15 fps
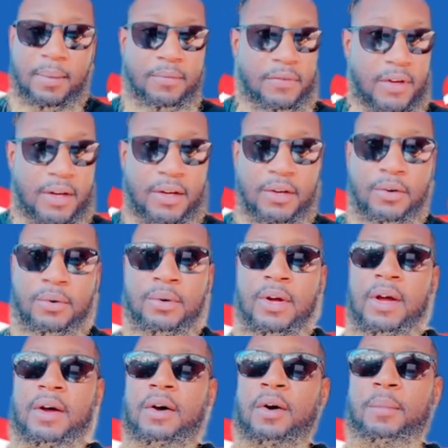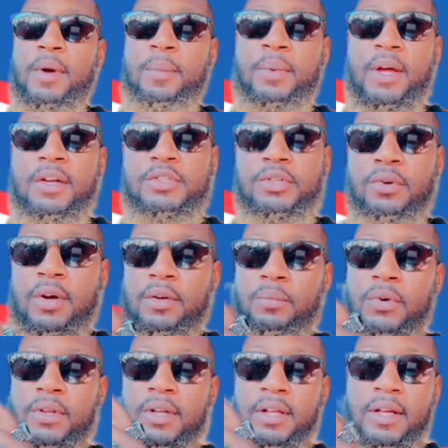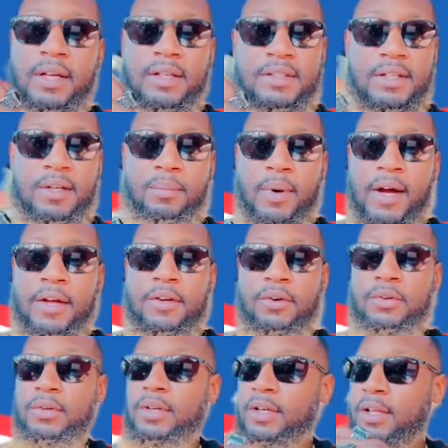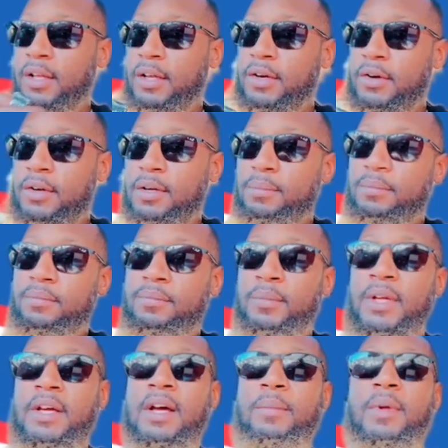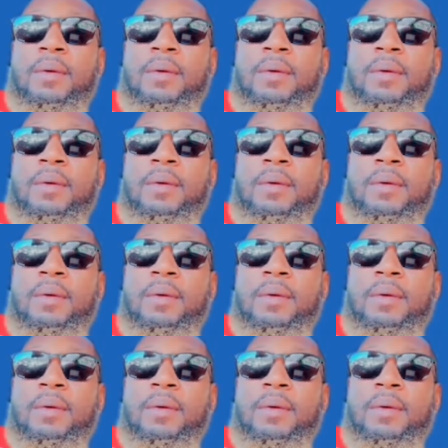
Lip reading: video on my Patreon where the link is in the bio. You can click on it, become a